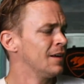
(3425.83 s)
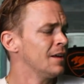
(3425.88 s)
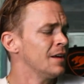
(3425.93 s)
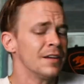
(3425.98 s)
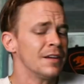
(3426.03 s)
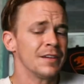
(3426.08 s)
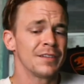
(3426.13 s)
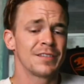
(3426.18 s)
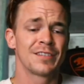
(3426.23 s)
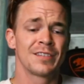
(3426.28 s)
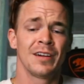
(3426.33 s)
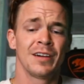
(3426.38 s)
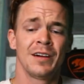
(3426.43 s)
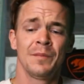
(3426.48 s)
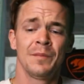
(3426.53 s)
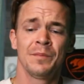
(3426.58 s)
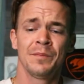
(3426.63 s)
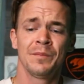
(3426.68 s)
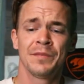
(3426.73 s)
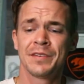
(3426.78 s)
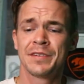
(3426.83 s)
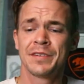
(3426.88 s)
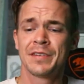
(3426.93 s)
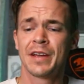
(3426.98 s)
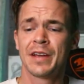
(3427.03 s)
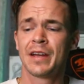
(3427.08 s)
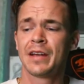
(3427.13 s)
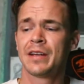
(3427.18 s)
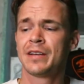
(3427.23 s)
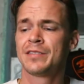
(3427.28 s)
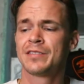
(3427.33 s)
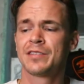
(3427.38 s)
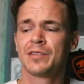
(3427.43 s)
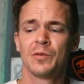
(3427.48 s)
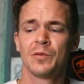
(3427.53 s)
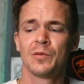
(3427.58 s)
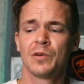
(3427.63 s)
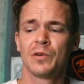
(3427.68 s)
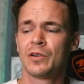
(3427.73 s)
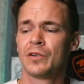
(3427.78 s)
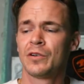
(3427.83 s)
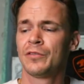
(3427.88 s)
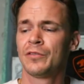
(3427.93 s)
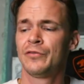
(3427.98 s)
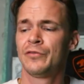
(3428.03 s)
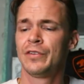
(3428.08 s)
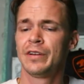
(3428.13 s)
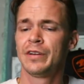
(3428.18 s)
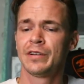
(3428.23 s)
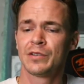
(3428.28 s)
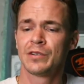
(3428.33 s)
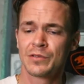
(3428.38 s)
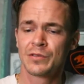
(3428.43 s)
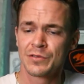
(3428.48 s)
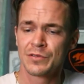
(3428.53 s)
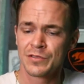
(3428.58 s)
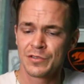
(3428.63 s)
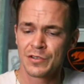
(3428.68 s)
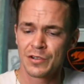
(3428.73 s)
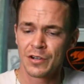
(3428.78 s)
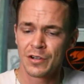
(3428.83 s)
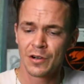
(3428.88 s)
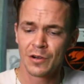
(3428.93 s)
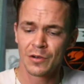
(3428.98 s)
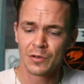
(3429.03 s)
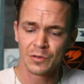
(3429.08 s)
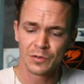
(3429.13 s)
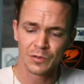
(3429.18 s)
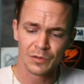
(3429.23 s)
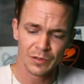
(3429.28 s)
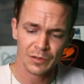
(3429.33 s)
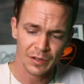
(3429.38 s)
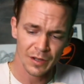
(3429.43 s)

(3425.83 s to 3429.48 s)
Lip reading: Some days the world feels cold.